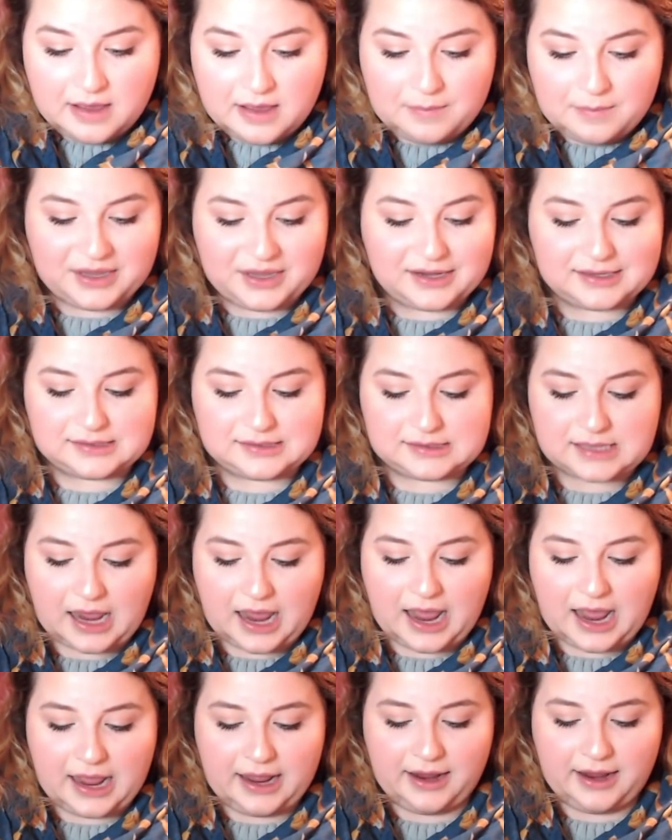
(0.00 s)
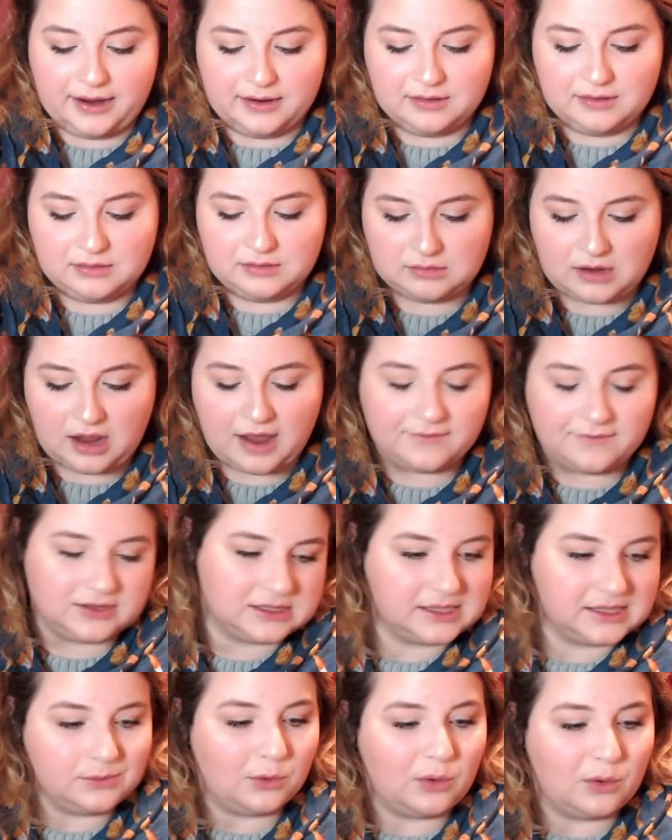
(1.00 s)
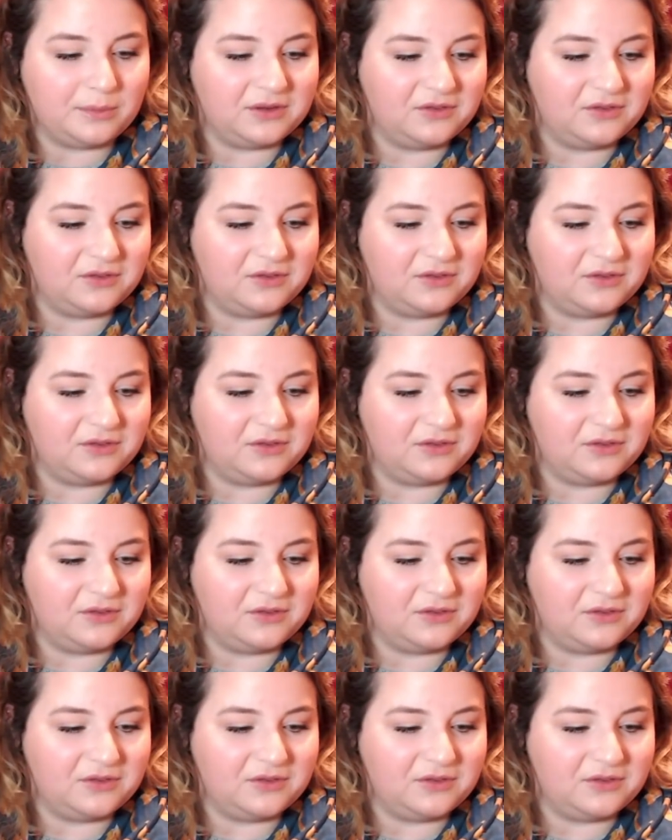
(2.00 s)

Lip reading: because I obviously won't be